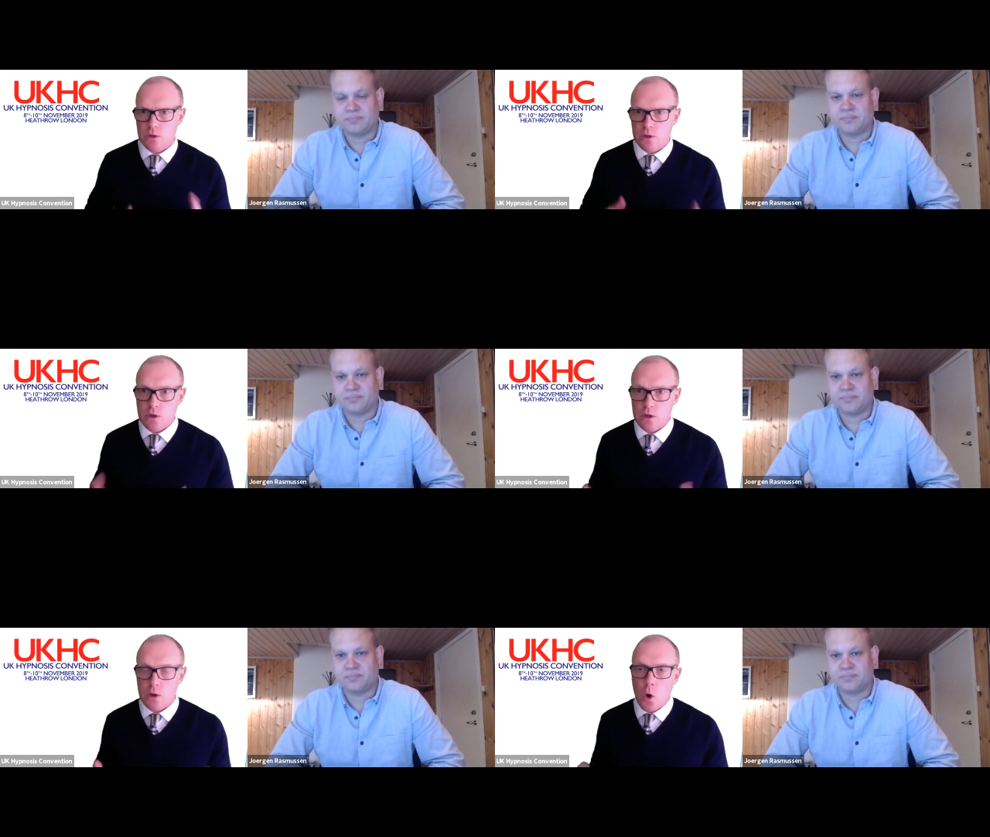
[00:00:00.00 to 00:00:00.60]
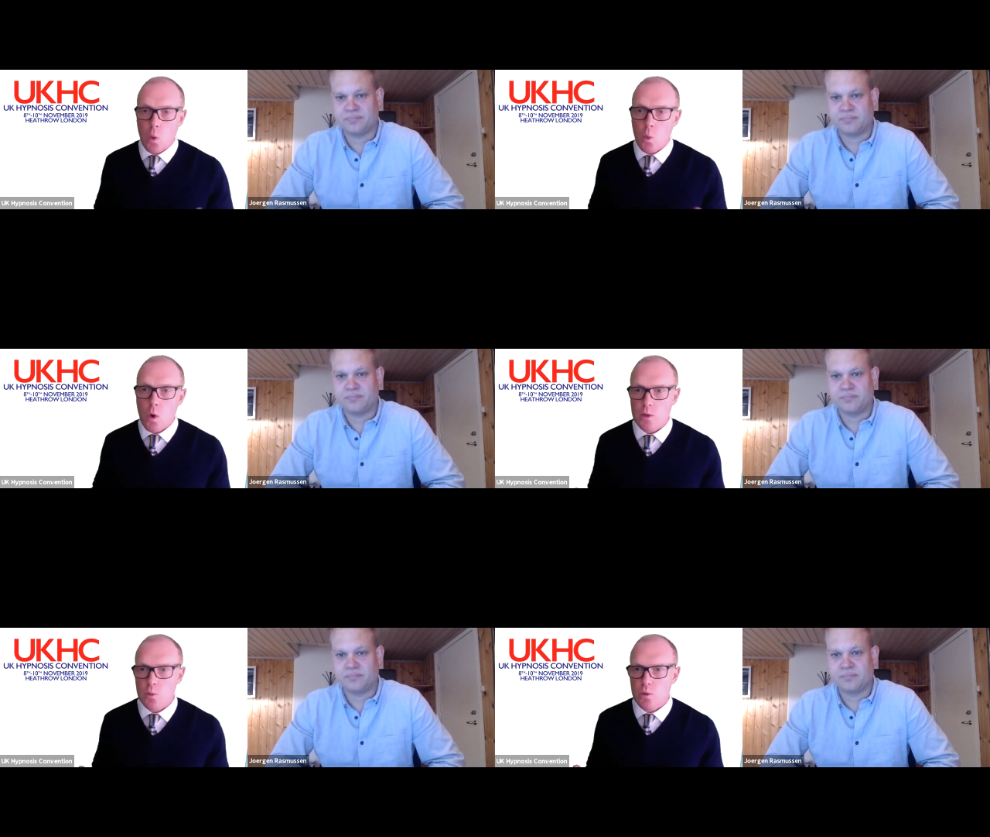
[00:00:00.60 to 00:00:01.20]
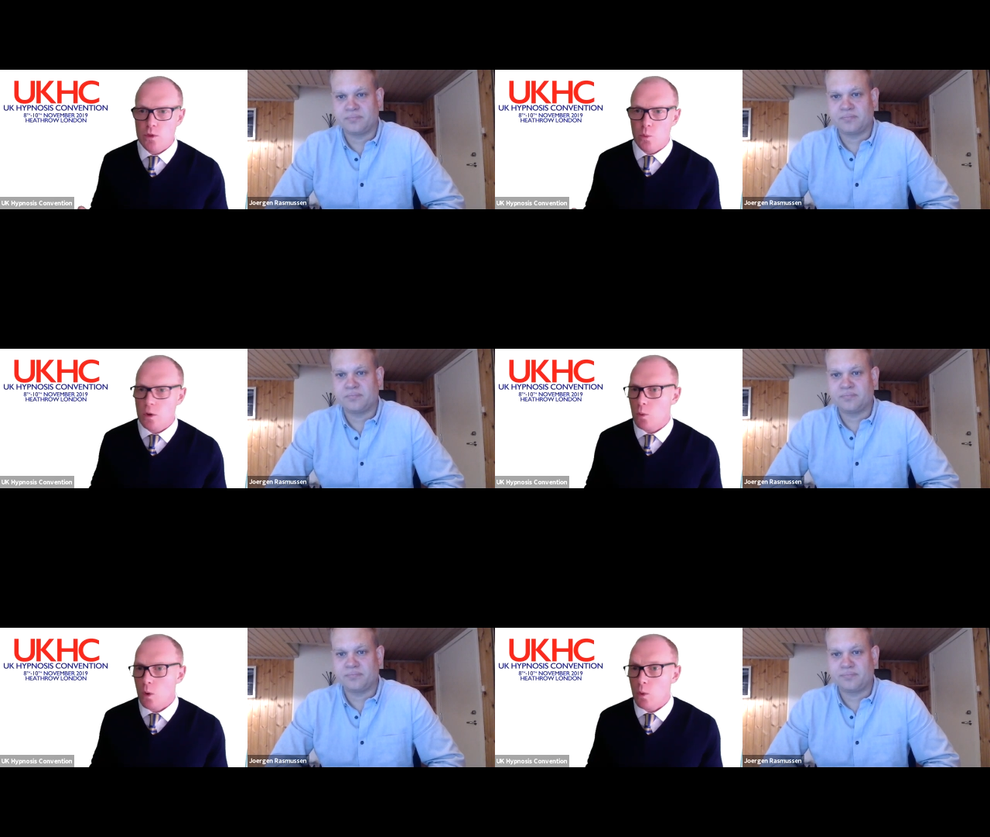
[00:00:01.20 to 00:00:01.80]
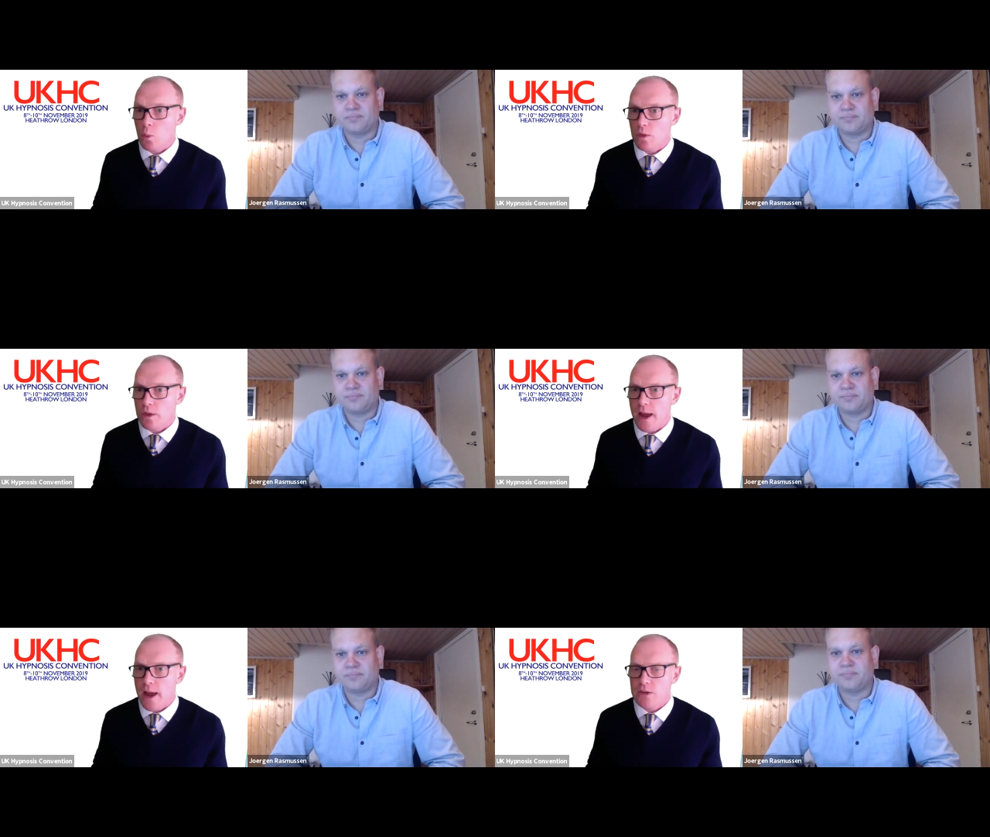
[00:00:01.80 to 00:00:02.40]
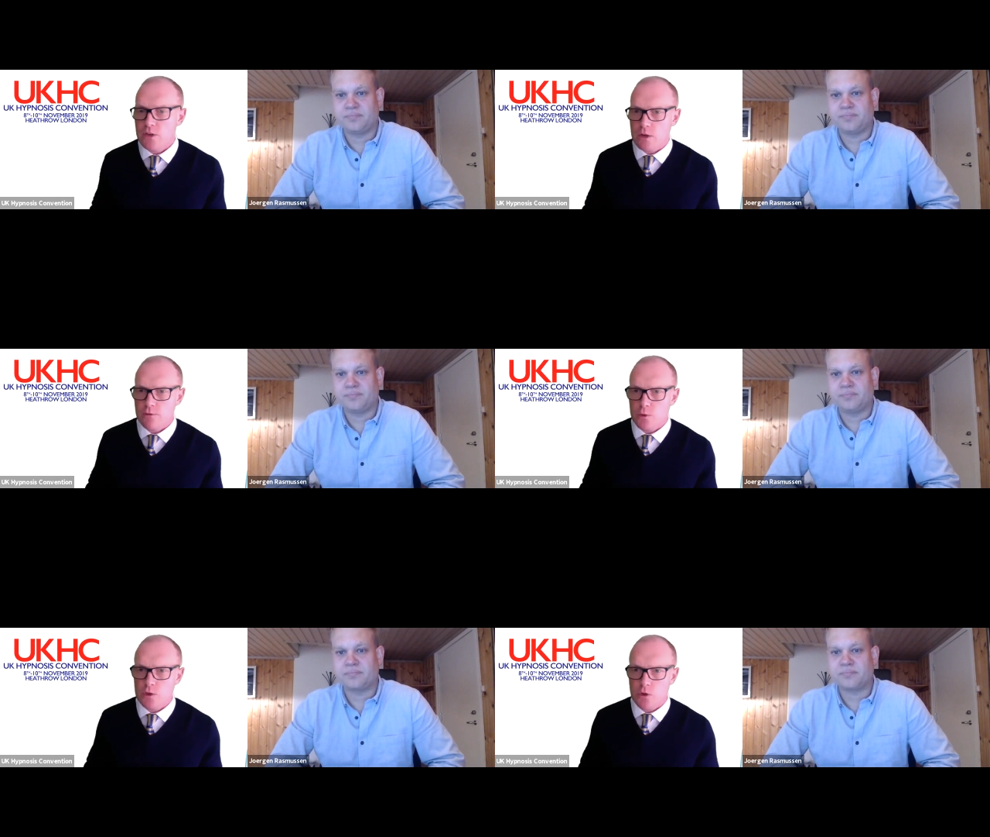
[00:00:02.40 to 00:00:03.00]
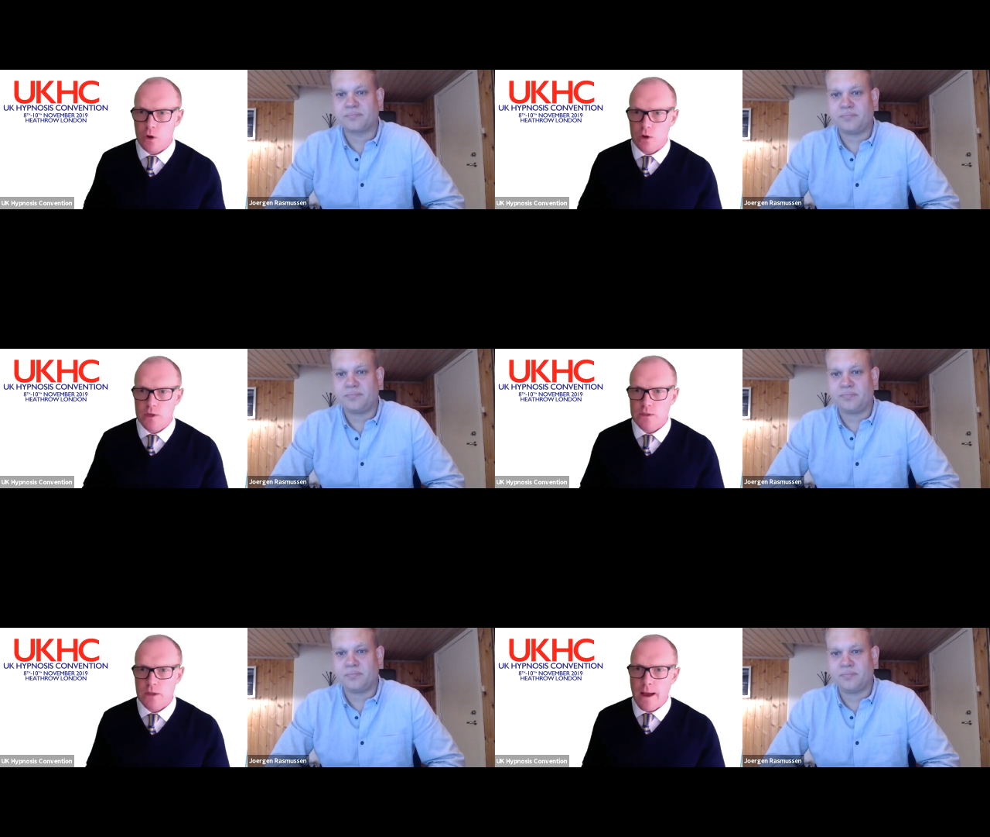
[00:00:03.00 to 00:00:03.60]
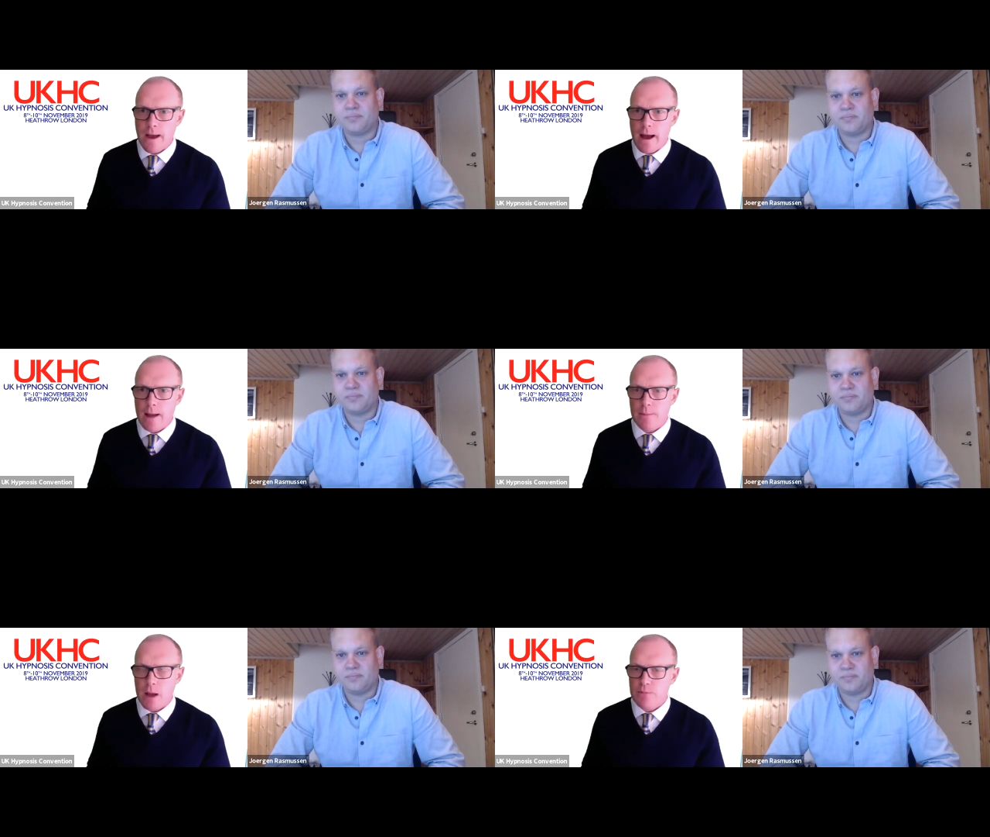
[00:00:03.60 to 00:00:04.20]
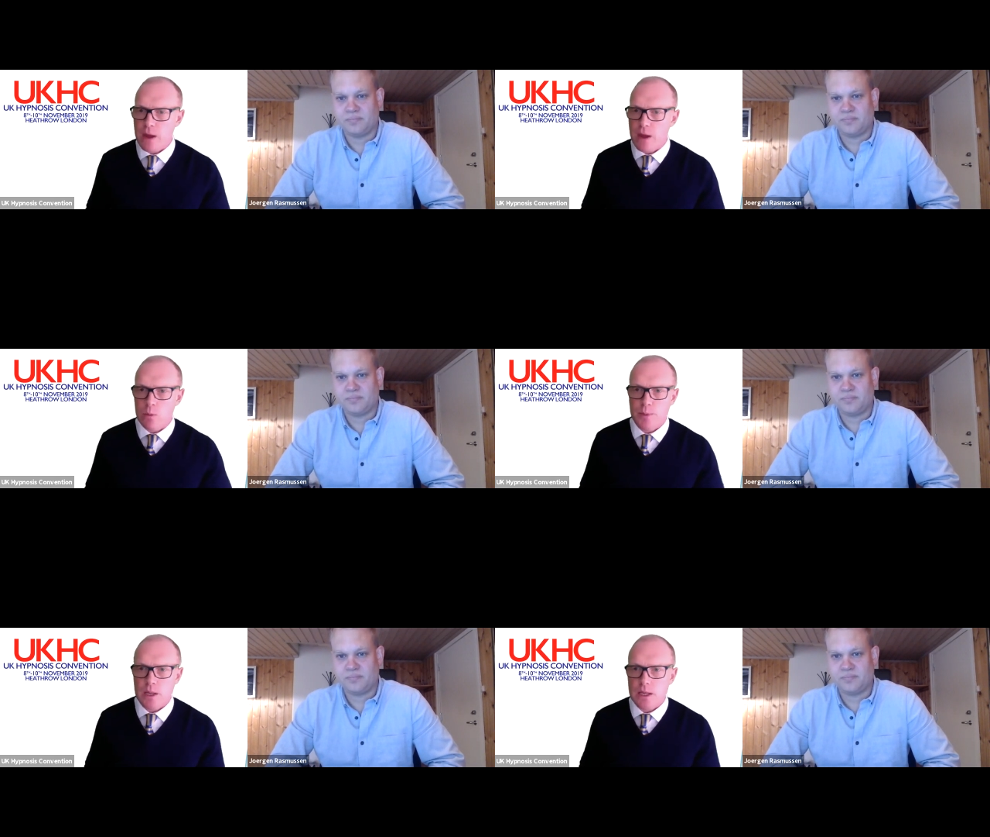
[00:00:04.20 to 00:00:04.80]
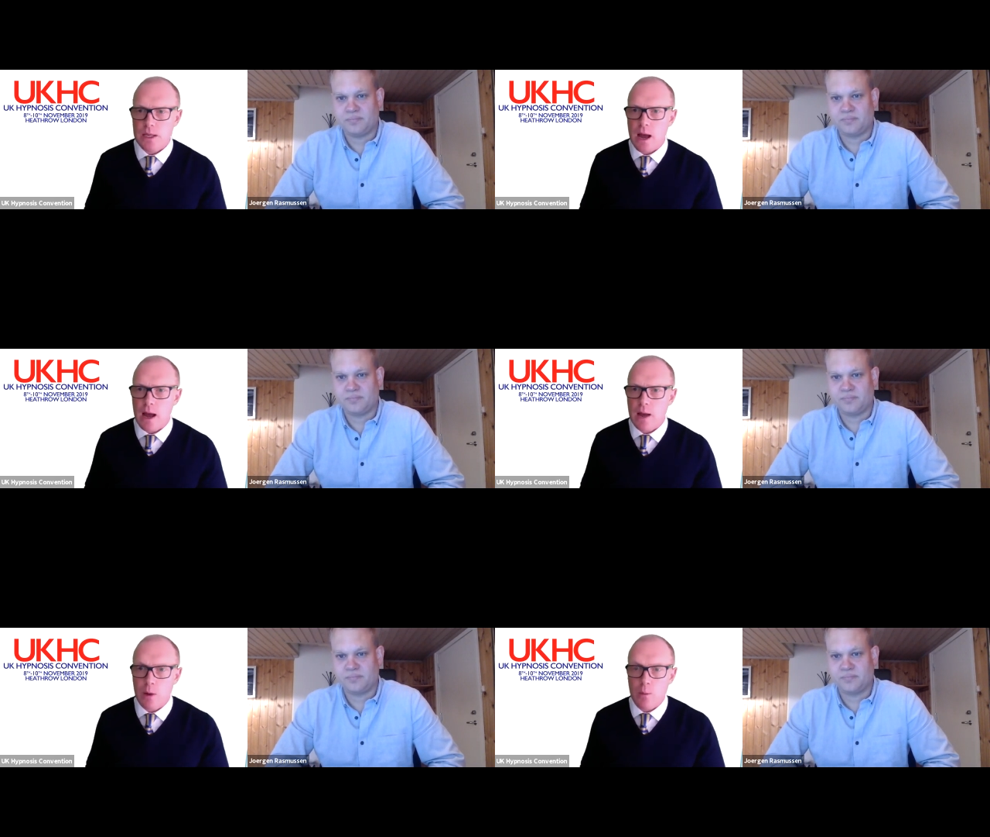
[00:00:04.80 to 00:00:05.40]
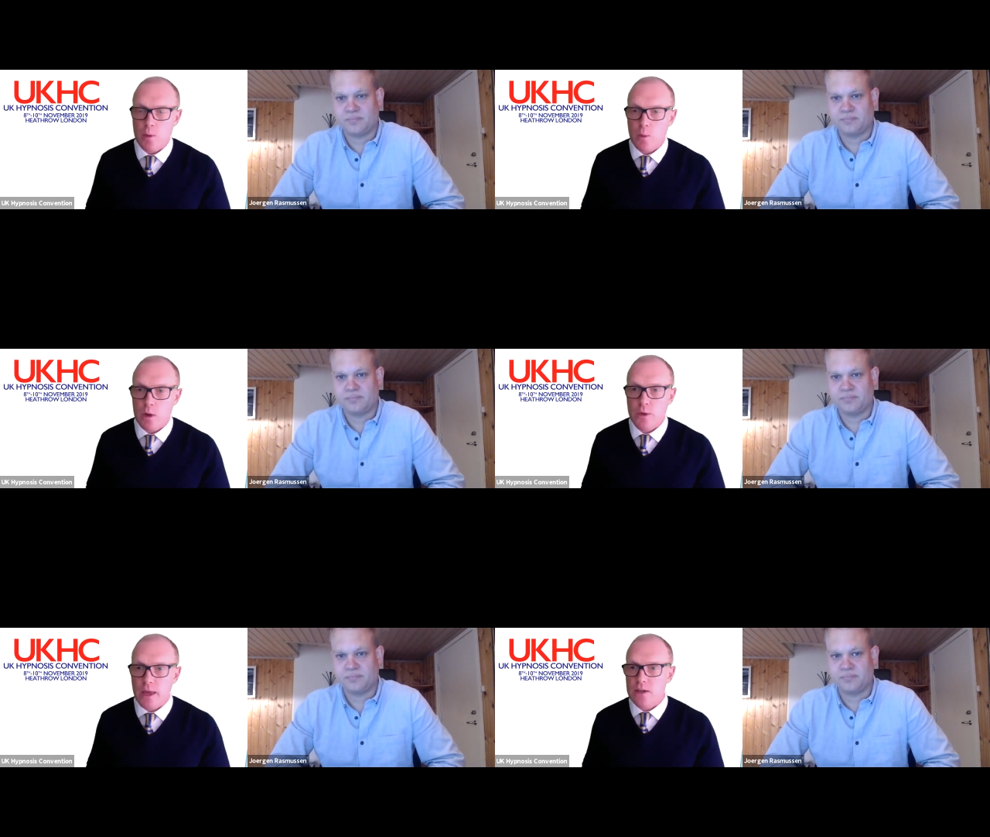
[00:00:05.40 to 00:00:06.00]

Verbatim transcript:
Speaker 1: look at working with an allergy, a food intolerance. And that would be wonderful. Get in